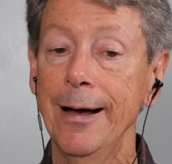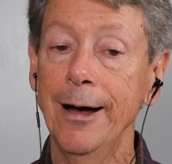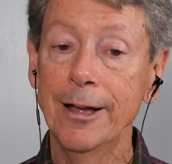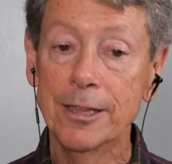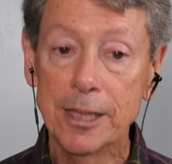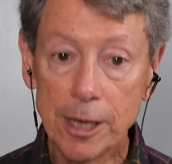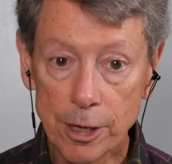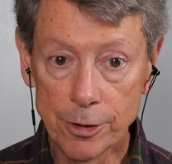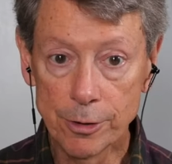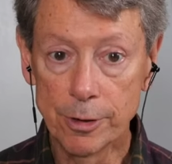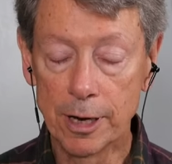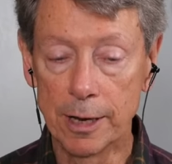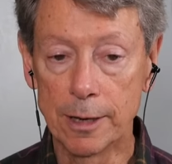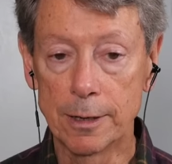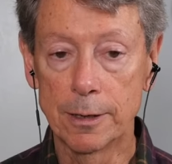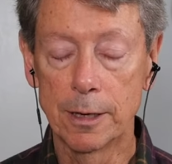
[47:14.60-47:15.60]
On the other
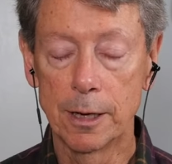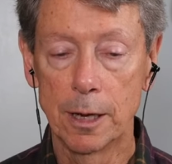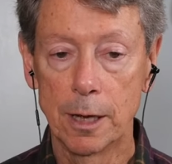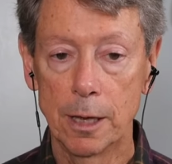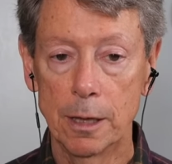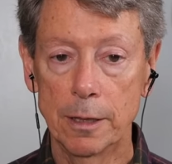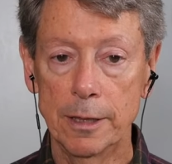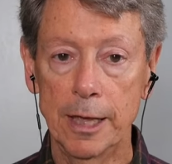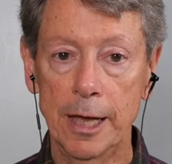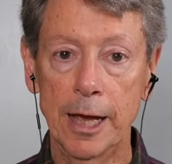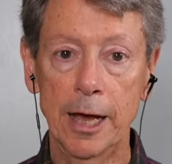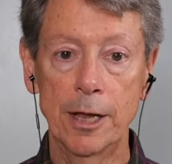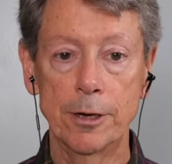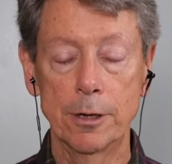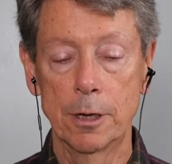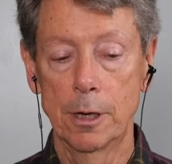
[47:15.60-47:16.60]
hand,
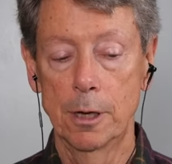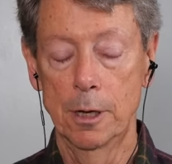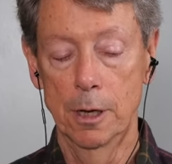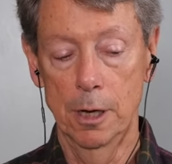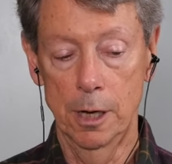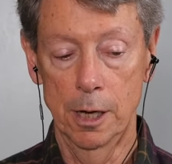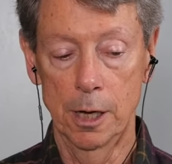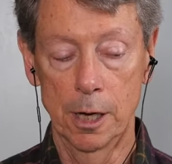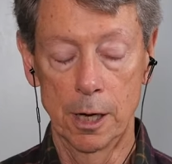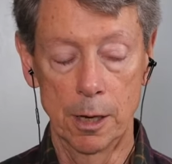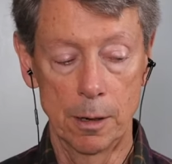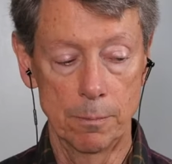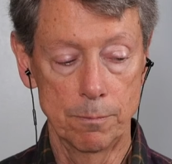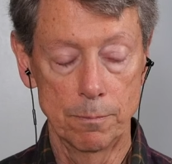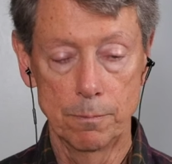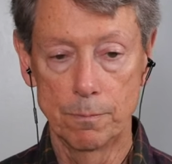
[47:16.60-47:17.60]
that
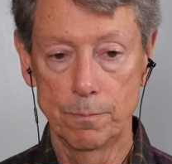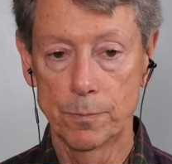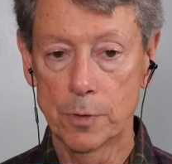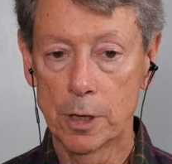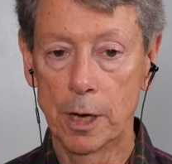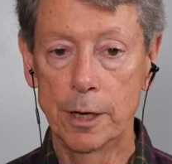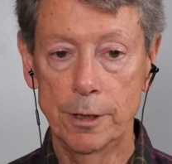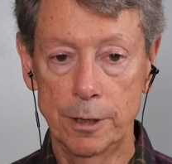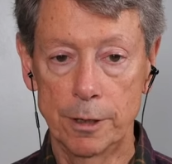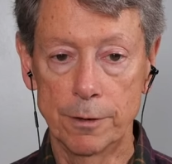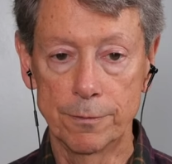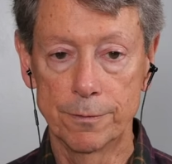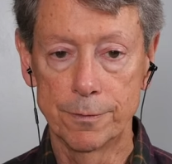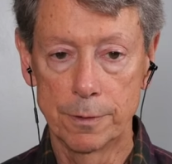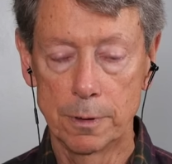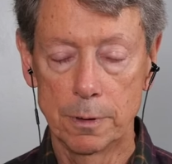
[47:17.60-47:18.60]
uh, kind
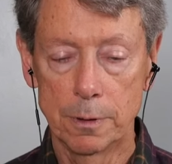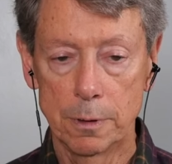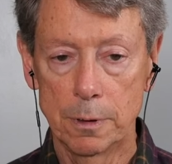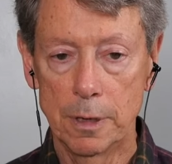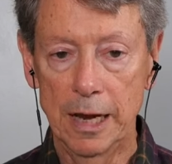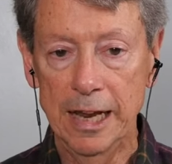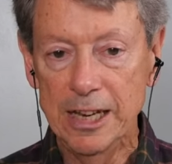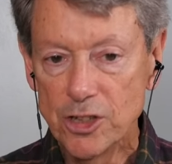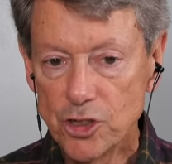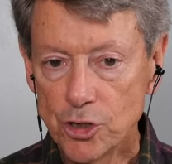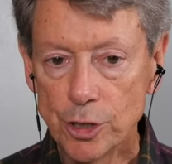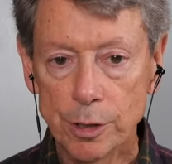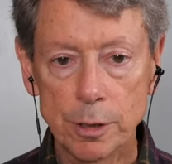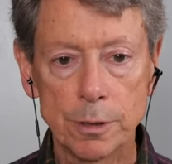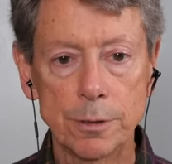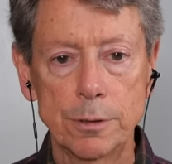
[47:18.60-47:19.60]
of
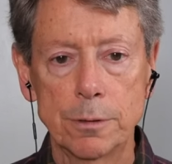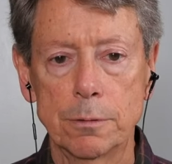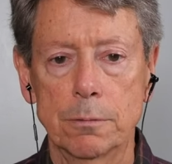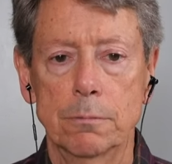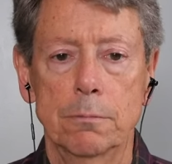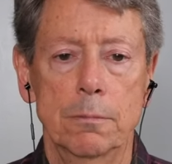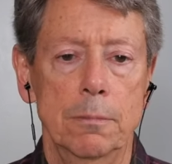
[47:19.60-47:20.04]
ancient,